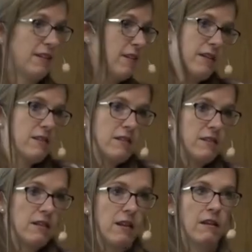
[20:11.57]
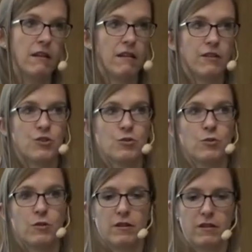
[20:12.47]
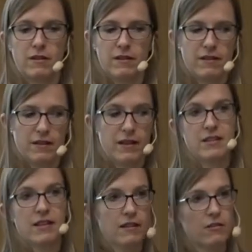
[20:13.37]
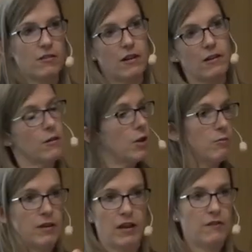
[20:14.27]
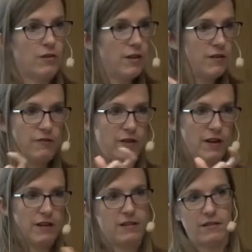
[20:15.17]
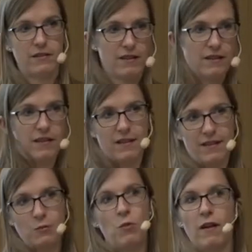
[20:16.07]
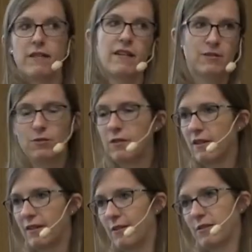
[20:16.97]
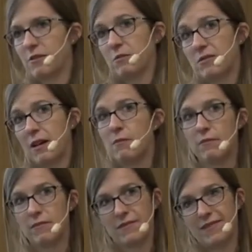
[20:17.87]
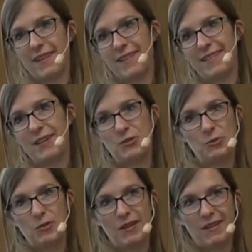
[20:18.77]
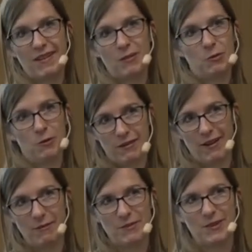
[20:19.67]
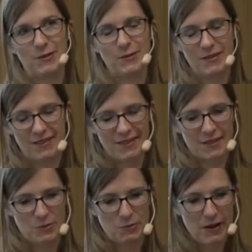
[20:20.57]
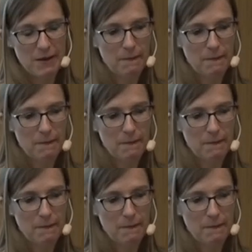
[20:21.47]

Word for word: as it is in English or uh, etc., you will never find one next to the other. So some they need to be at all times included in this way.